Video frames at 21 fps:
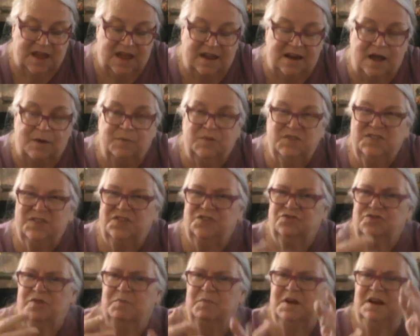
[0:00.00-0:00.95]
And I was just
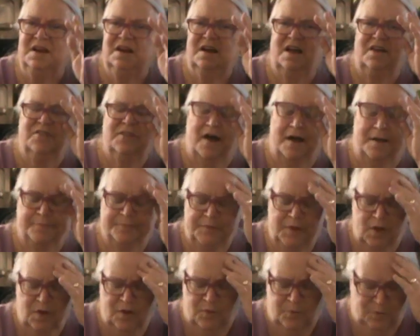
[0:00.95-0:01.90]
trimming it, and I thought,
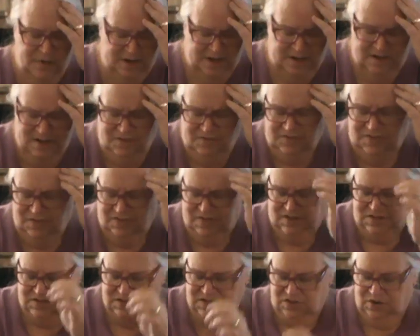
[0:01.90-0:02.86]
oh, what a lovely
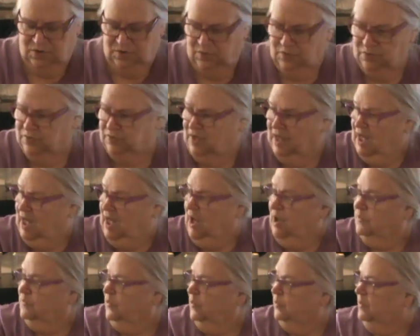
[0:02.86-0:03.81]
thing to use
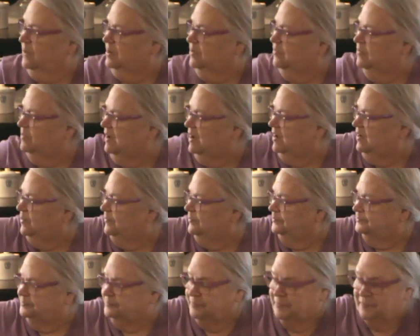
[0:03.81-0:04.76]
for one of my
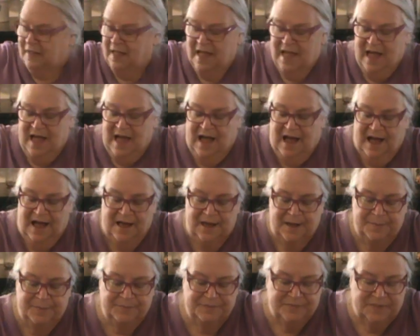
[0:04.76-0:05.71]

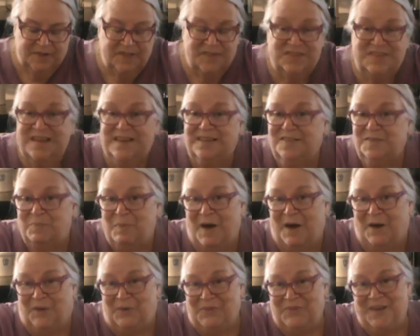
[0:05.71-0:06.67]
stick
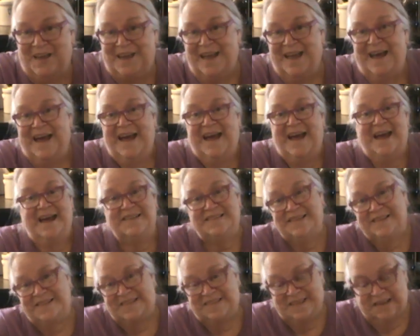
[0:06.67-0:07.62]
spells. Like, it's
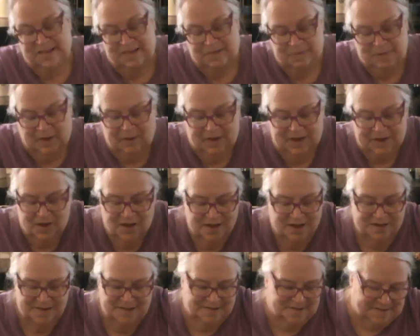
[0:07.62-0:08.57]
a stick spell. I
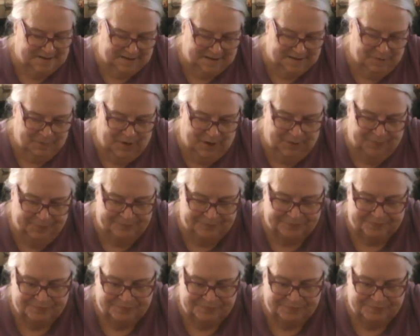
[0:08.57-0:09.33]
call it a stick spell.